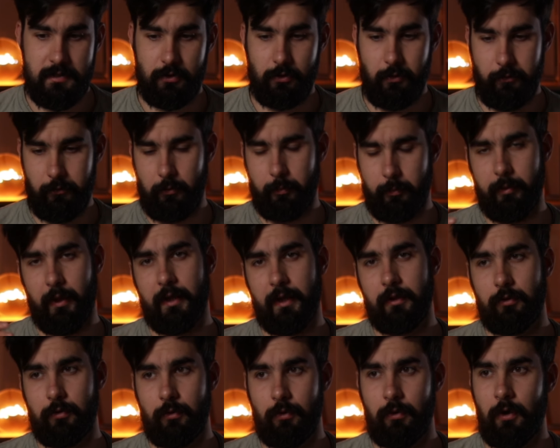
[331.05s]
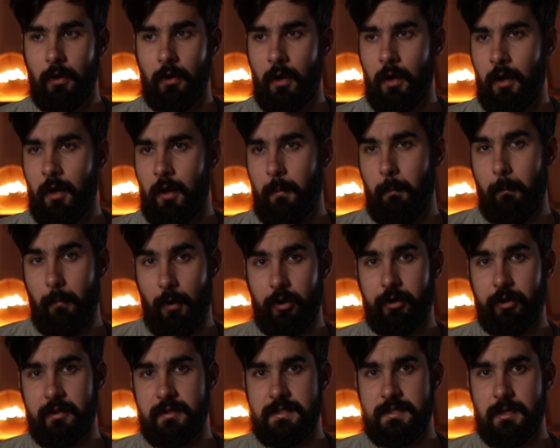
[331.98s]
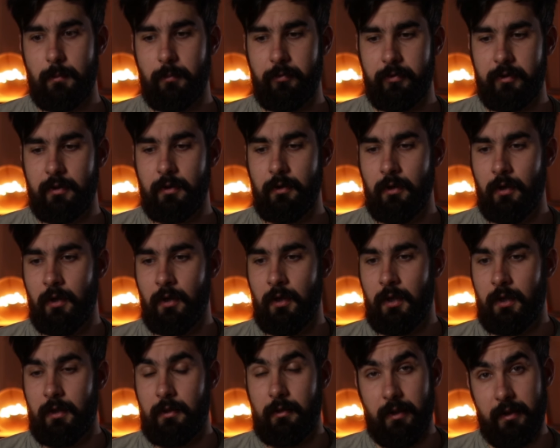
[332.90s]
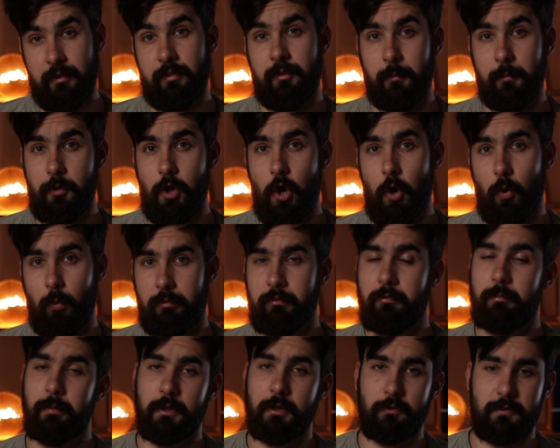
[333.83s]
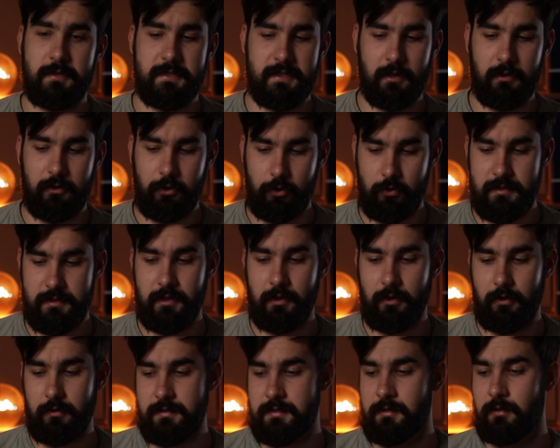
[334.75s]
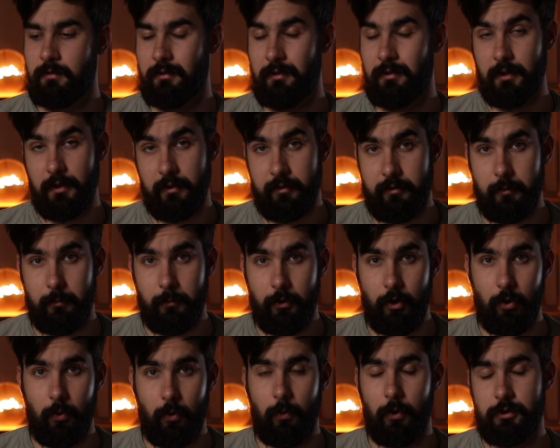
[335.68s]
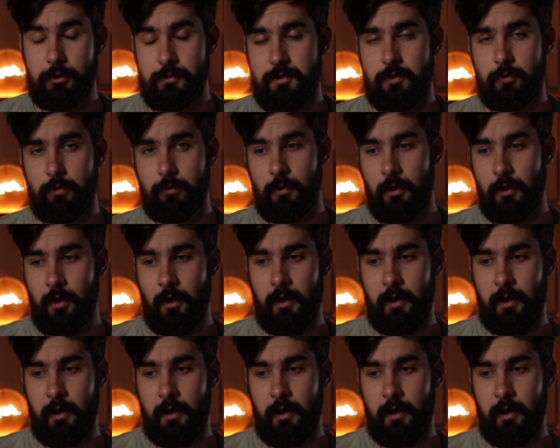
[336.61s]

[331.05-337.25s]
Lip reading: So if you plan to market something, let them know. If you plan to send newsletters, let them know. Also,